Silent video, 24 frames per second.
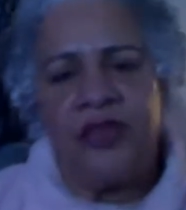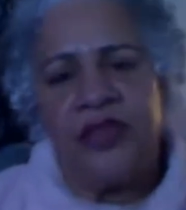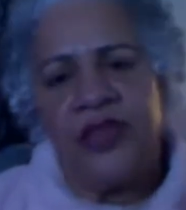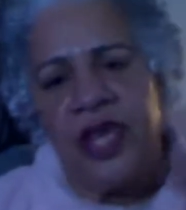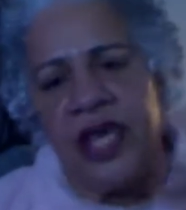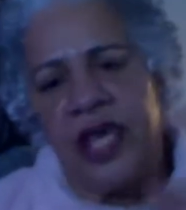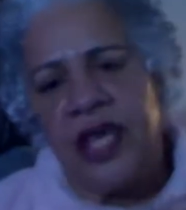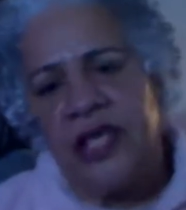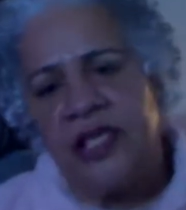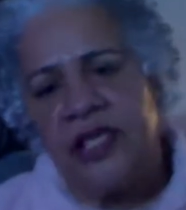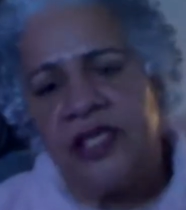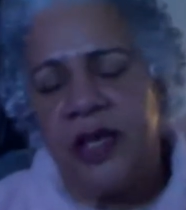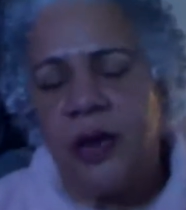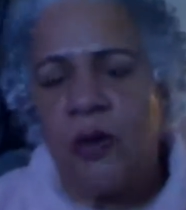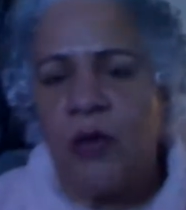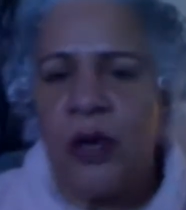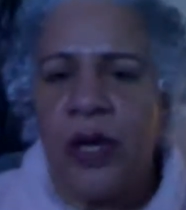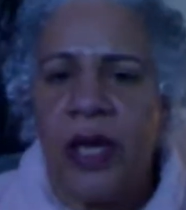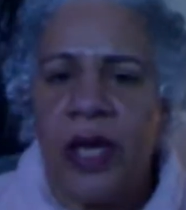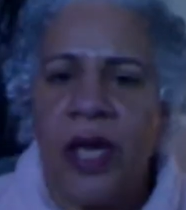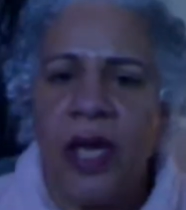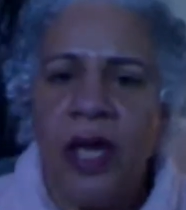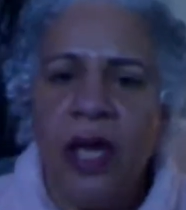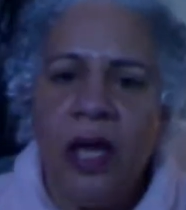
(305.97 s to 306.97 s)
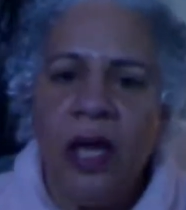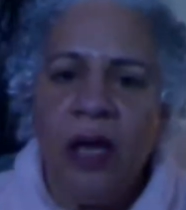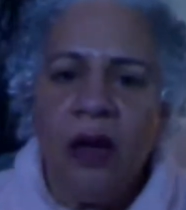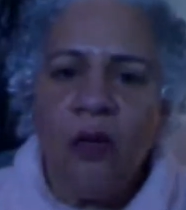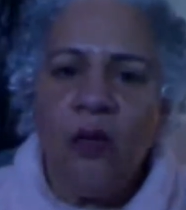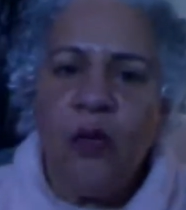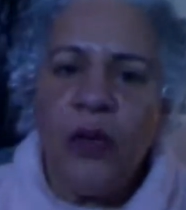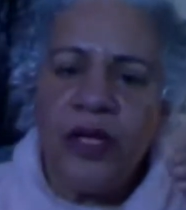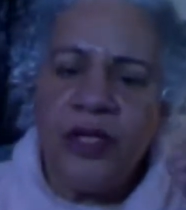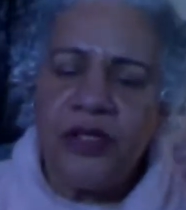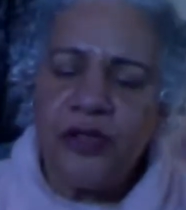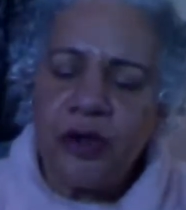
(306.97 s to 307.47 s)
things that we
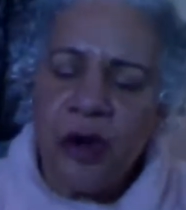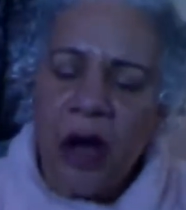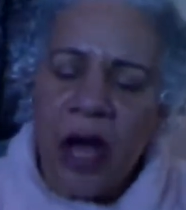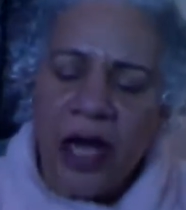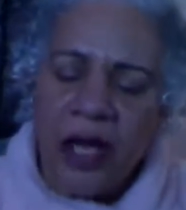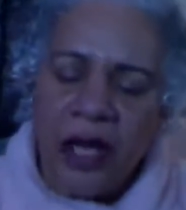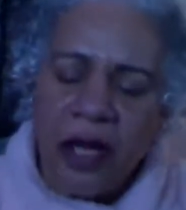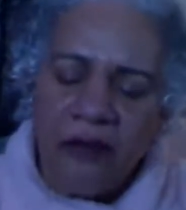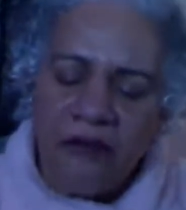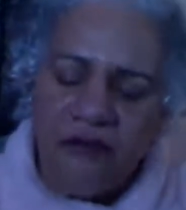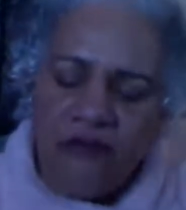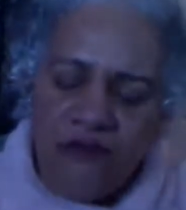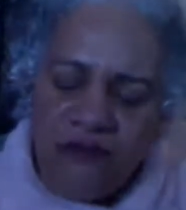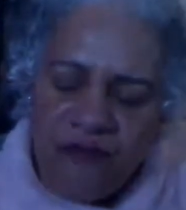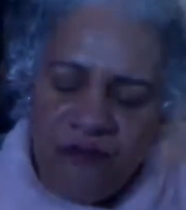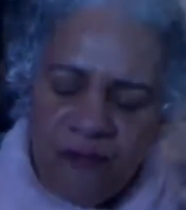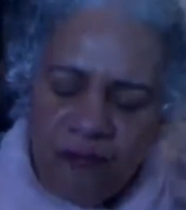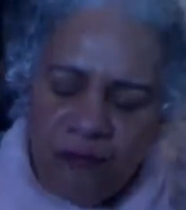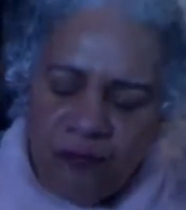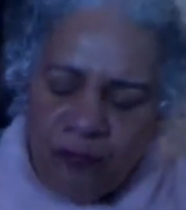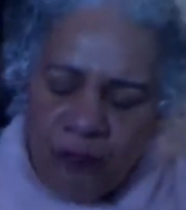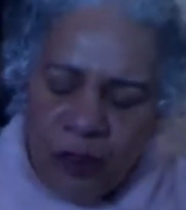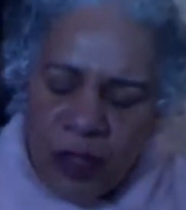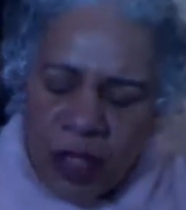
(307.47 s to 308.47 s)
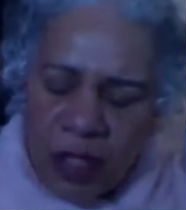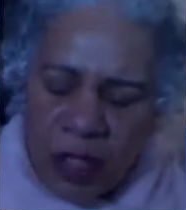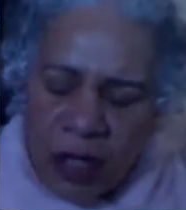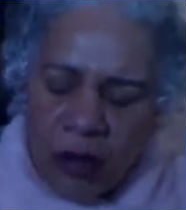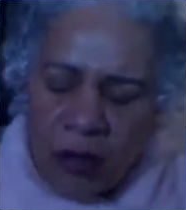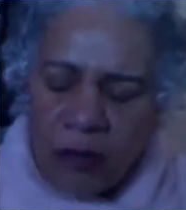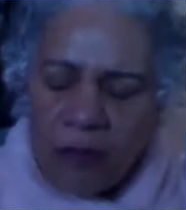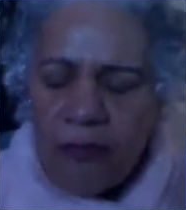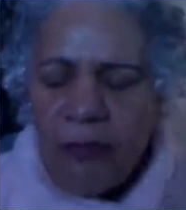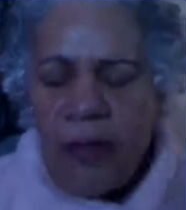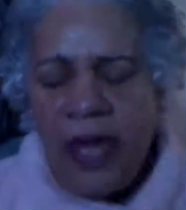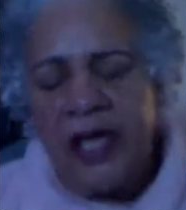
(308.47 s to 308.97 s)
try to,
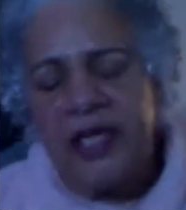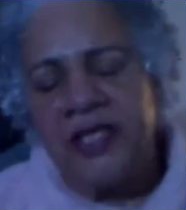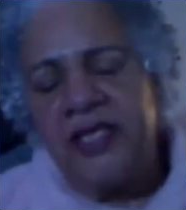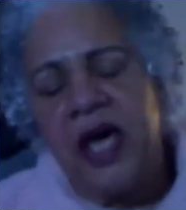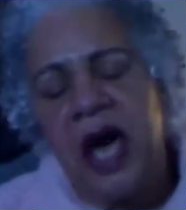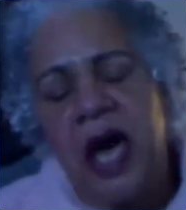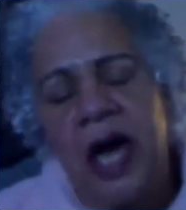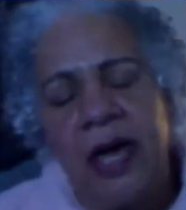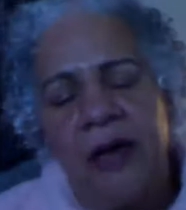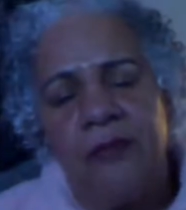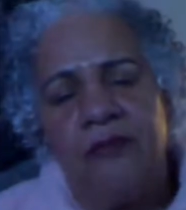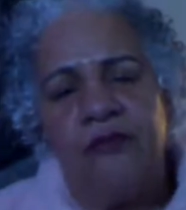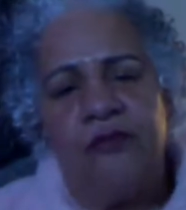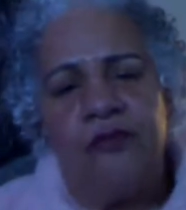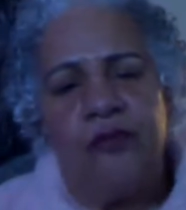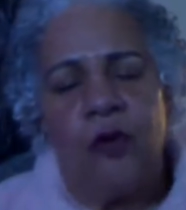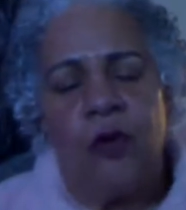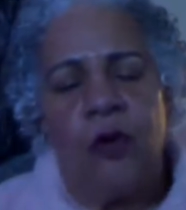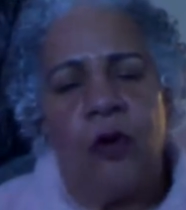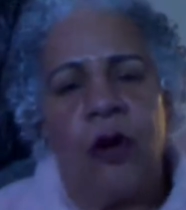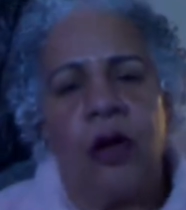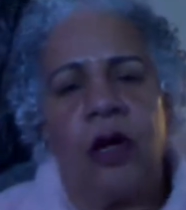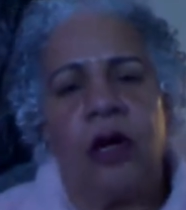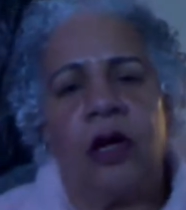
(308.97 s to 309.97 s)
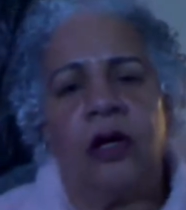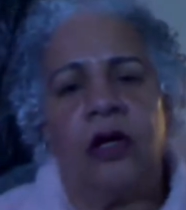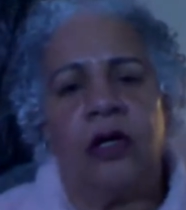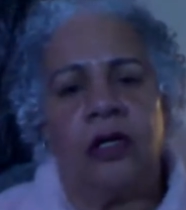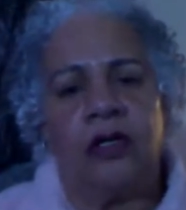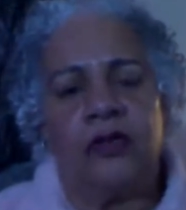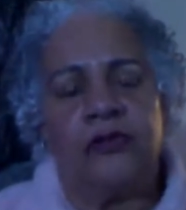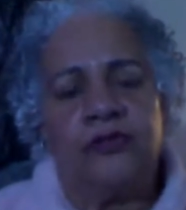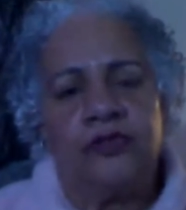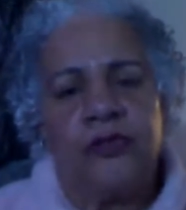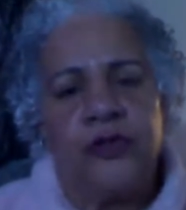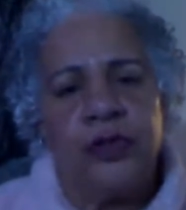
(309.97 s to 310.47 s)
make time
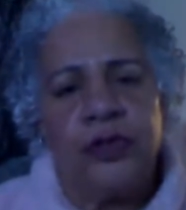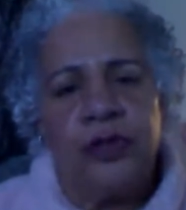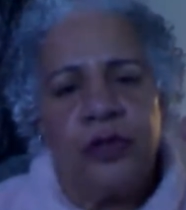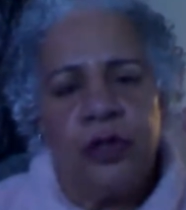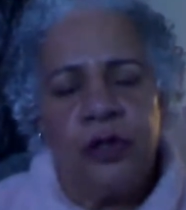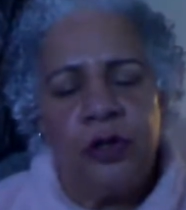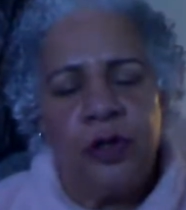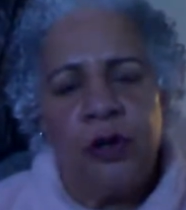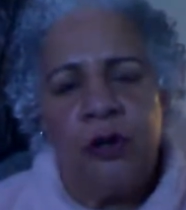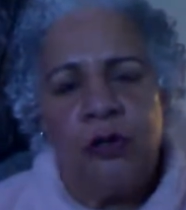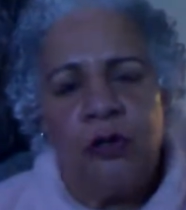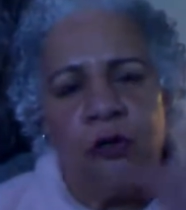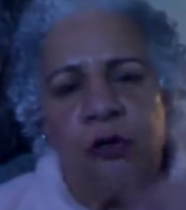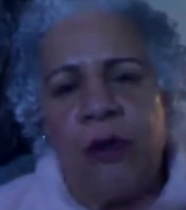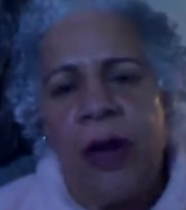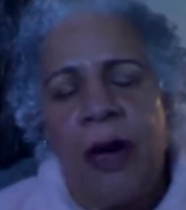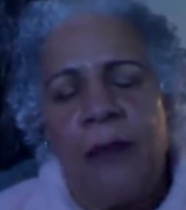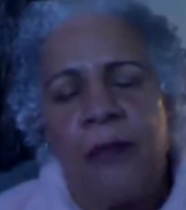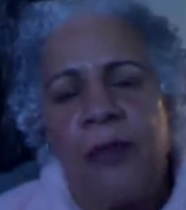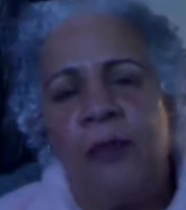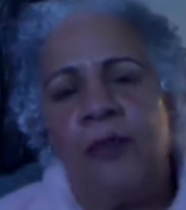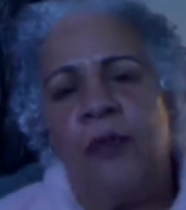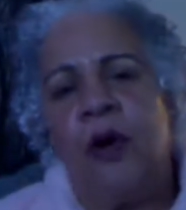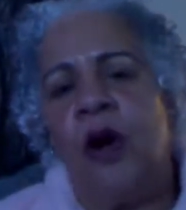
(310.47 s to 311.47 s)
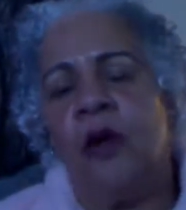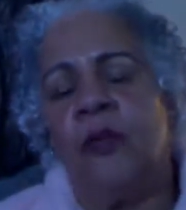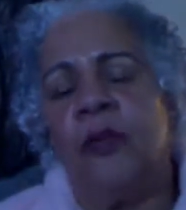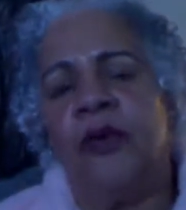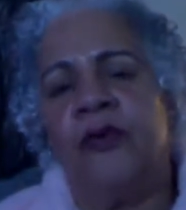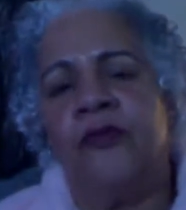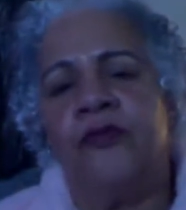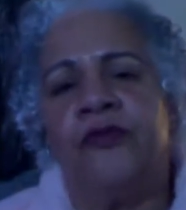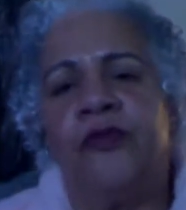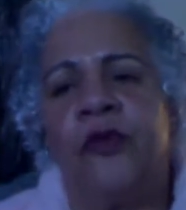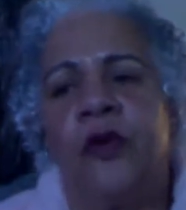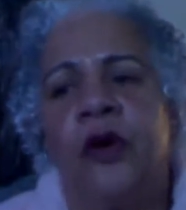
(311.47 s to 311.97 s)
for, or, grab a moment
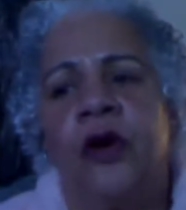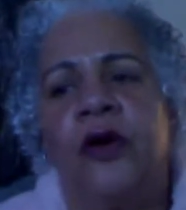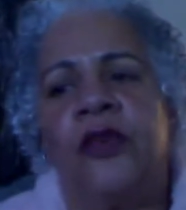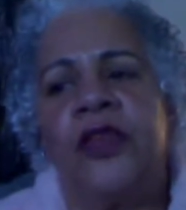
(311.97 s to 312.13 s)
for.